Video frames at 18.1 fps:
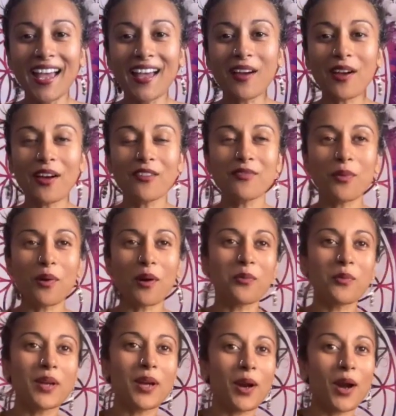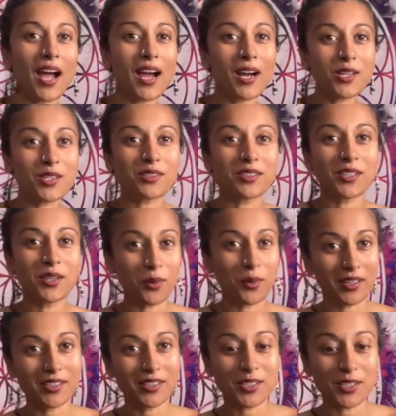of what we are actually
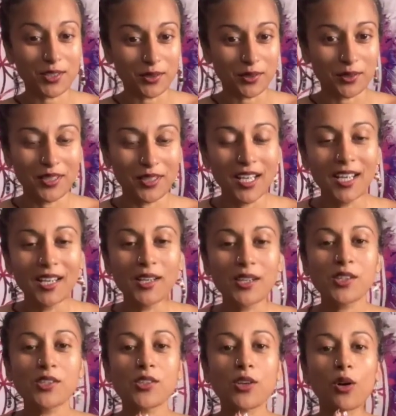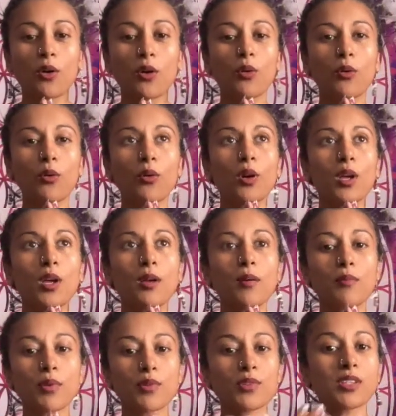going to do. So
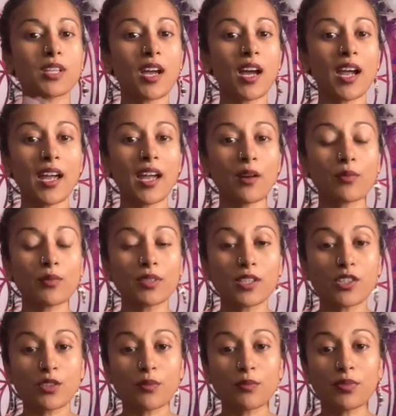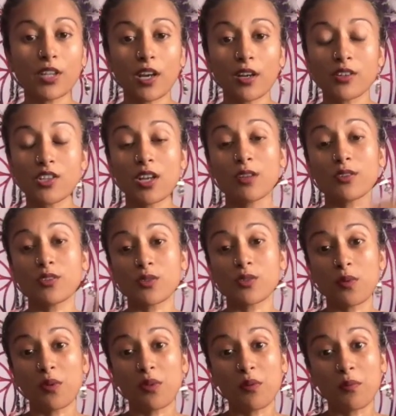personally, I had relationship challenges
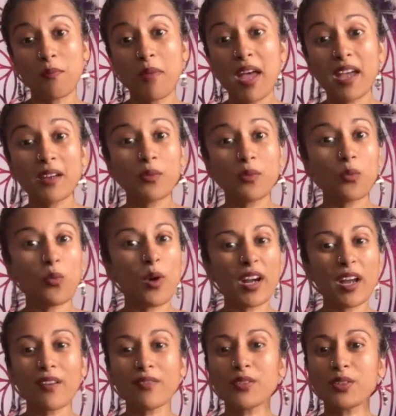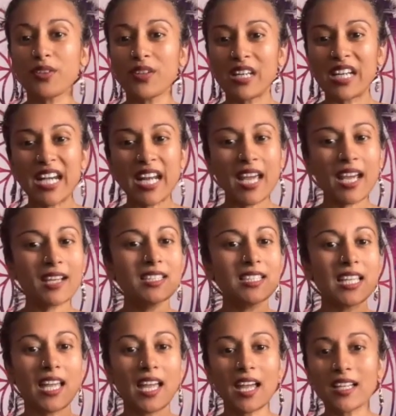with men, one after the next.
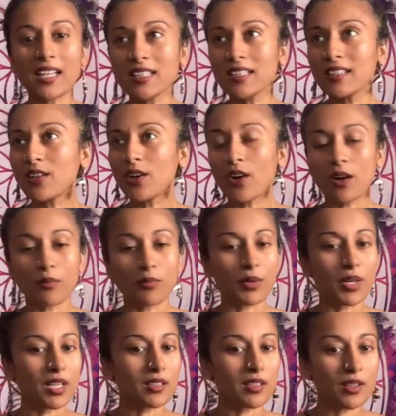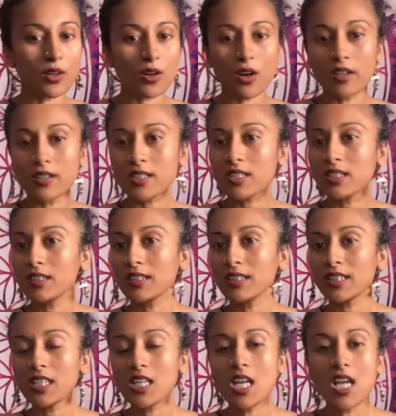They ended in heartbreak, like
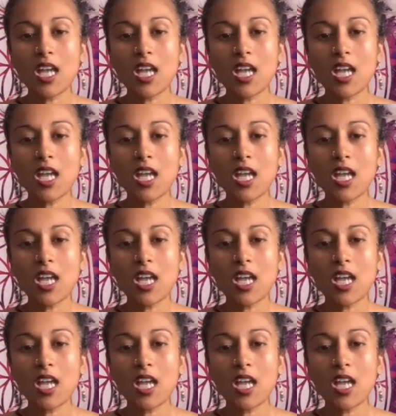constantly,